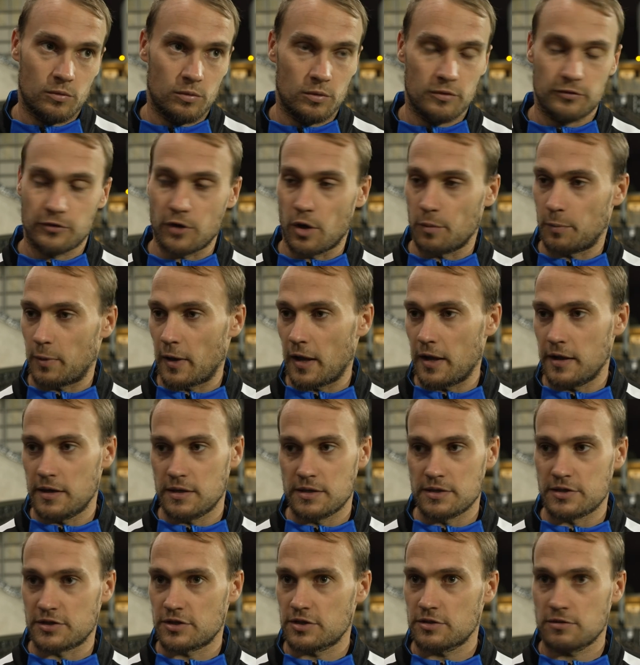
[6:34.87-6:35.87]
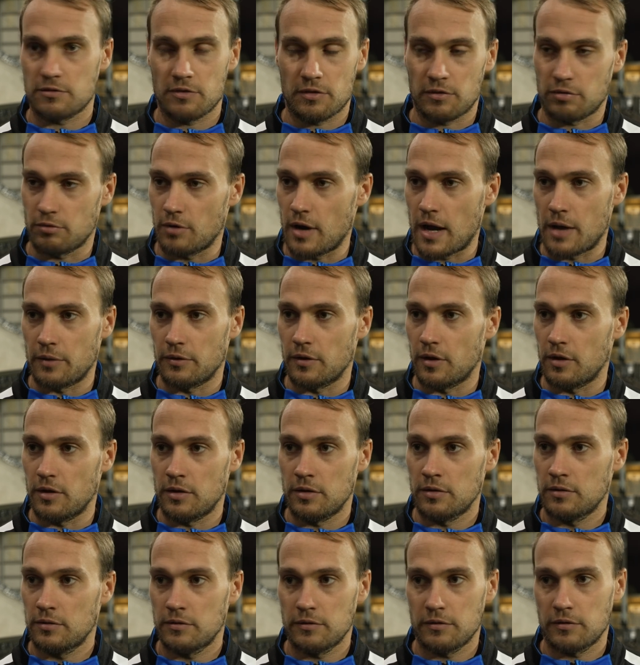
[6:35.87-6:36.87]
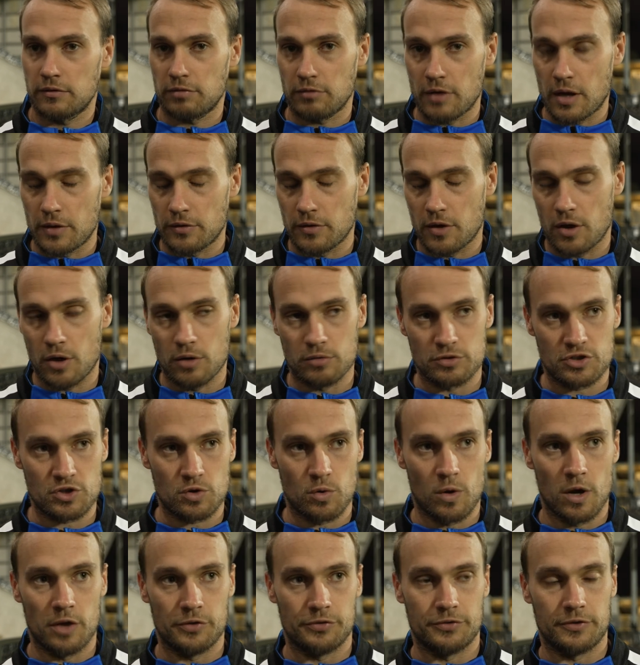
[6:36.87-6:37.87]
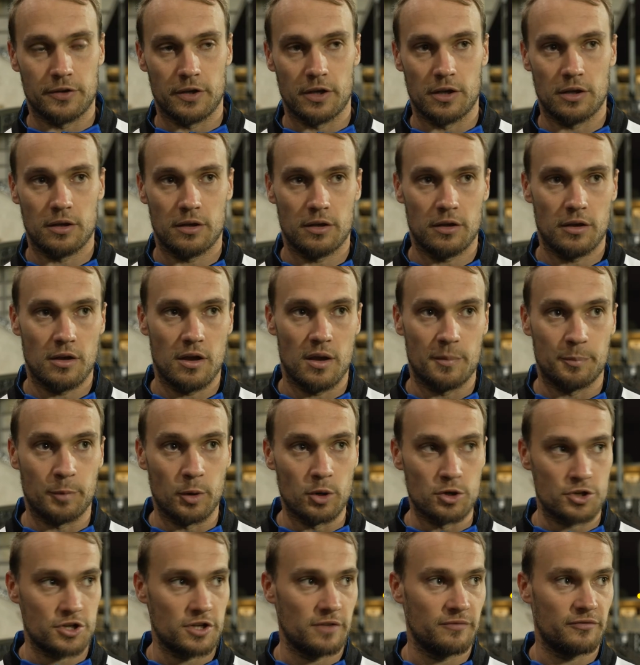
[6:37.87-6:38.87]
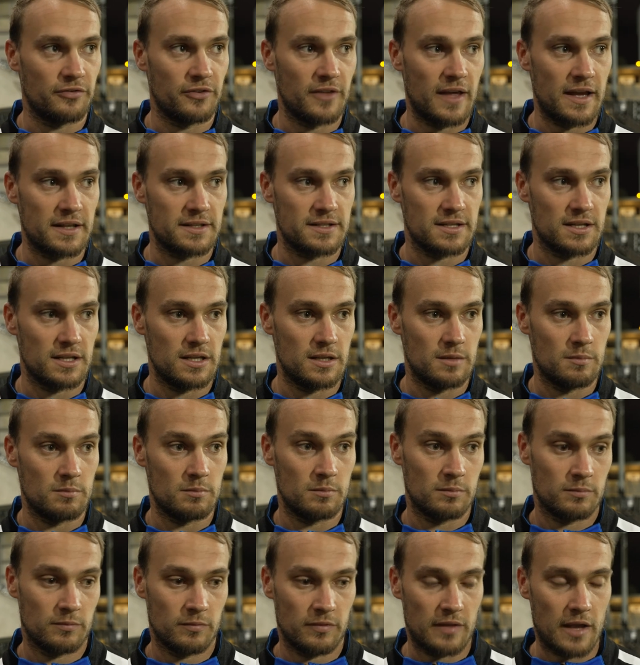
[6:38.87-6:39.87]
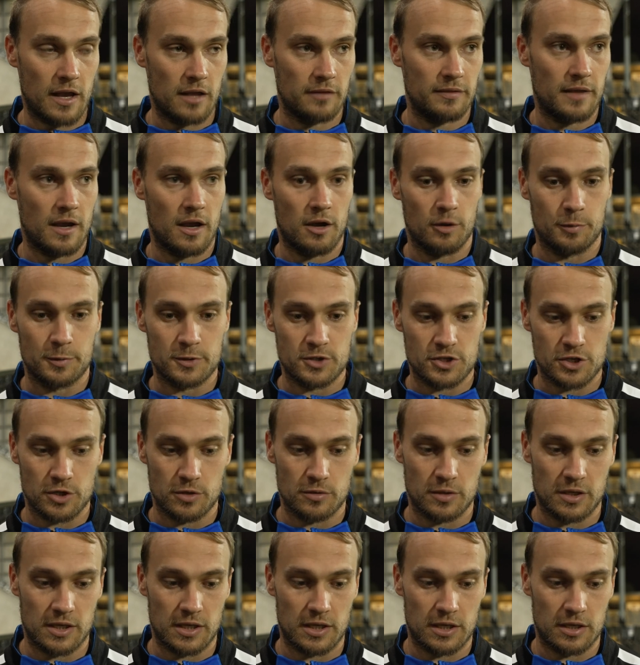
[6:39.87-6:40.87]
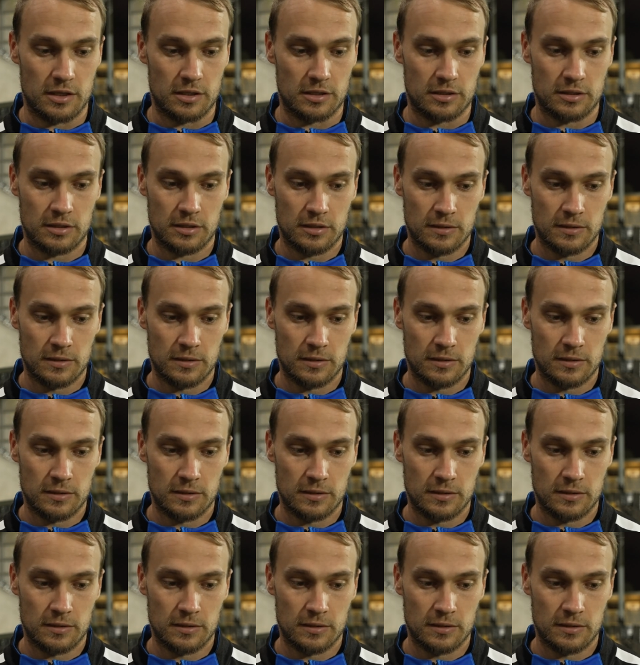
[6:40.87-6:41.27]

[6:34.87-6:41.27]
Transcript: we've got players throughout the throughout the whole squad that are pushing for that team, that, that opportunity, and